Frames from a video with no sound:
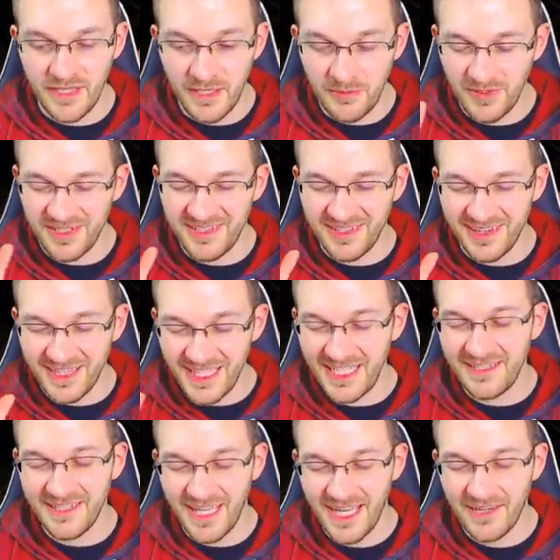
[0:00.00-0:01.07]
It was
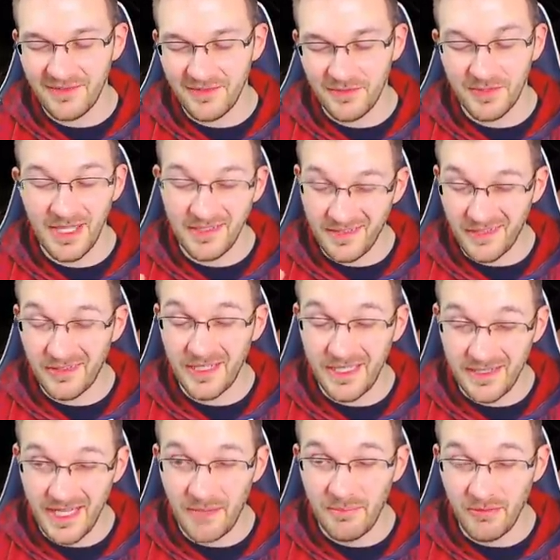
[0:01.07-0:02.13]
leaked out, or not necessarily
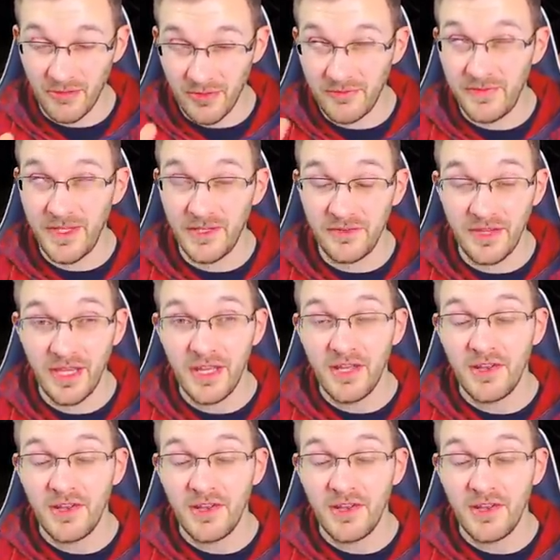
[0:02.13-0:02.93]
leaked out, but revealed